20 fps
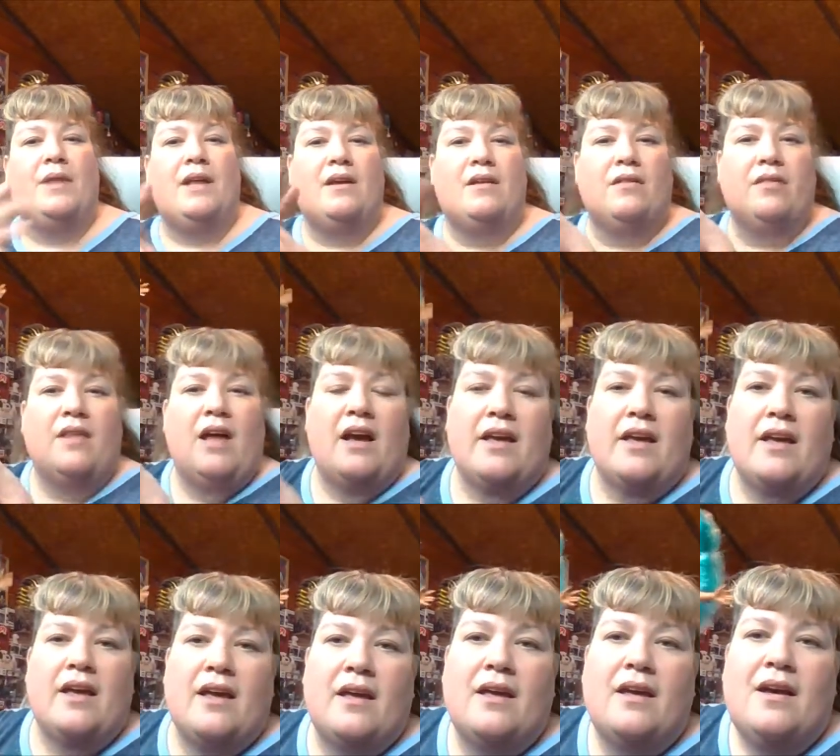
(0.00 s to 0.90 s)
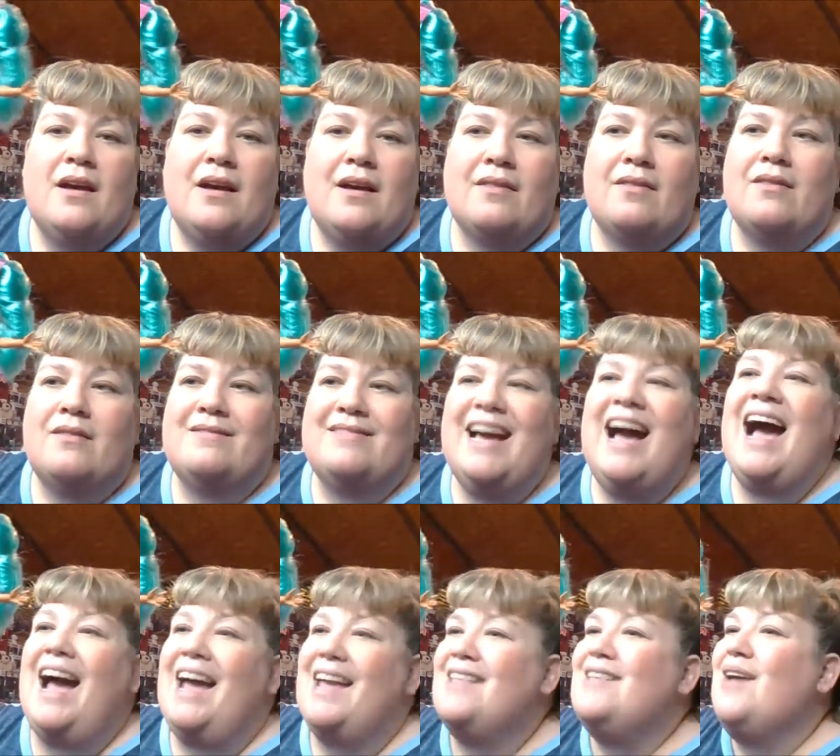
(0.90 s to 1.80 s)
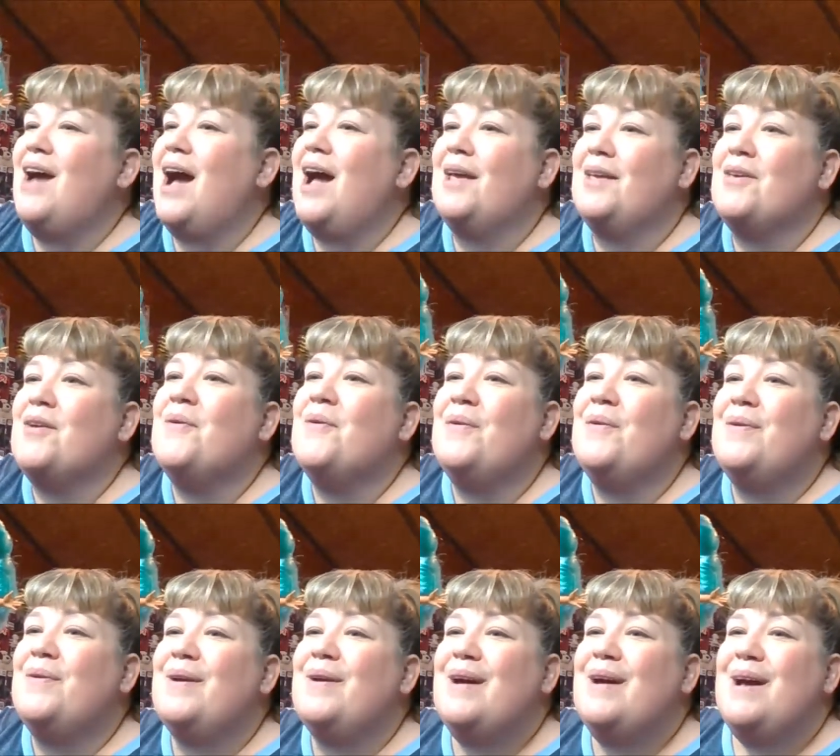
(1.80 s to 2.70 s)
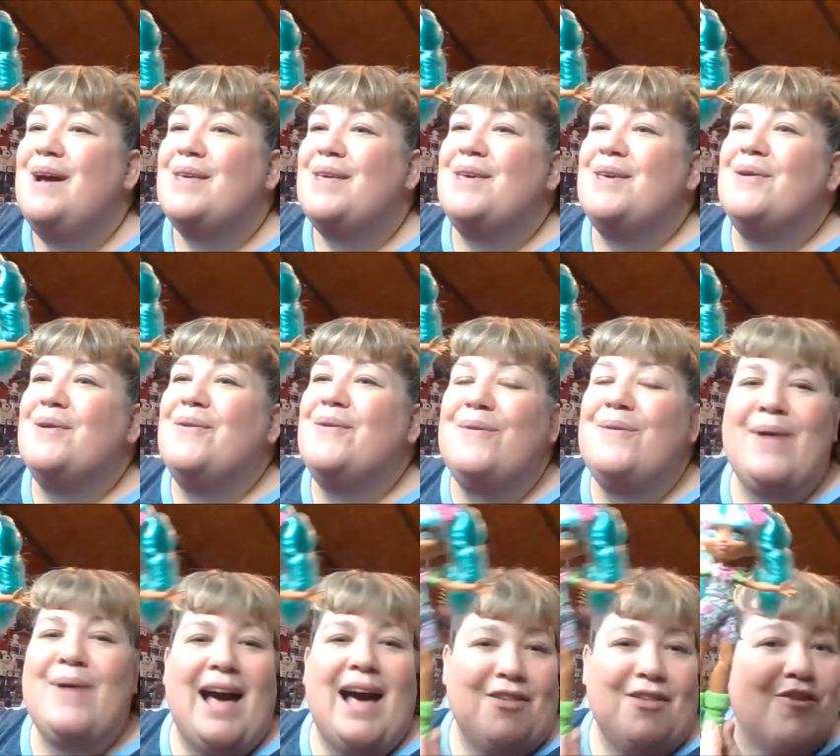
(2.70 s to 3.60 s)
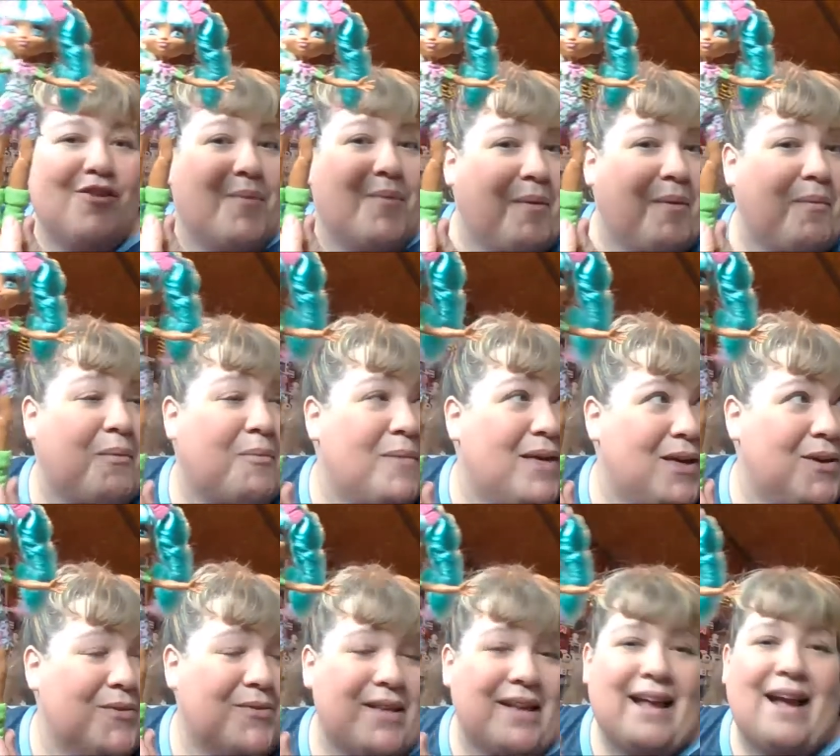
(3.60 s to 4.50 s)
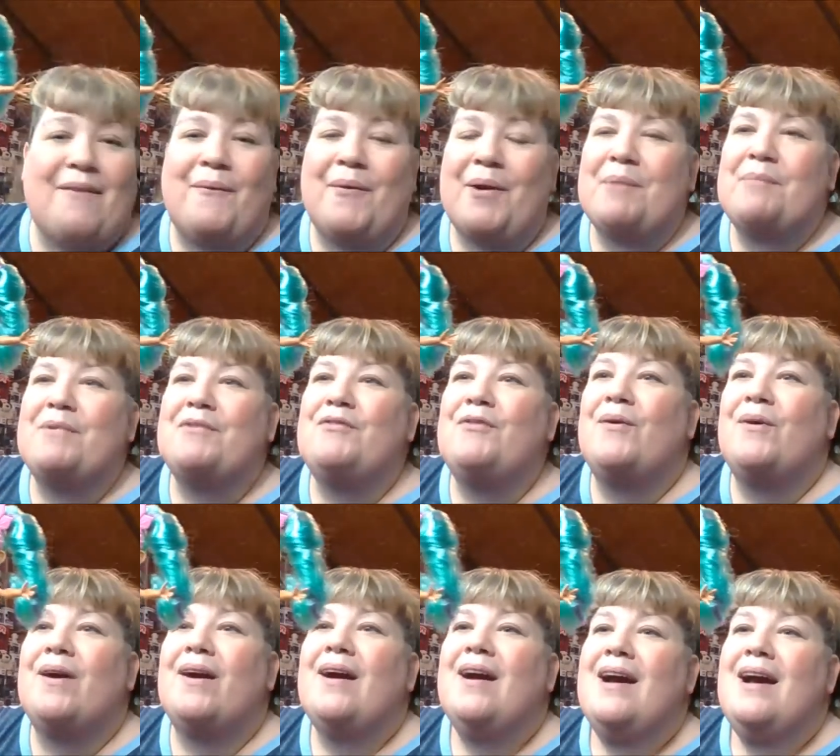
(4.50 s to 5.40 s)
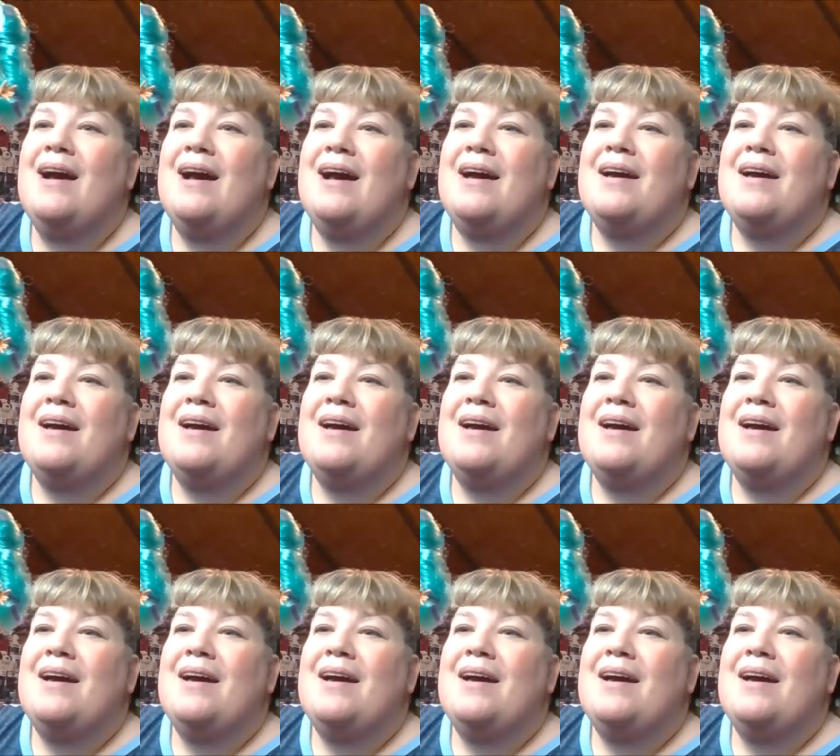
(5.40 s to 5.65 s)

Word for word: oh, like romper I'll again. Get, I, Your you, big words. You actually remember me using that word before. Because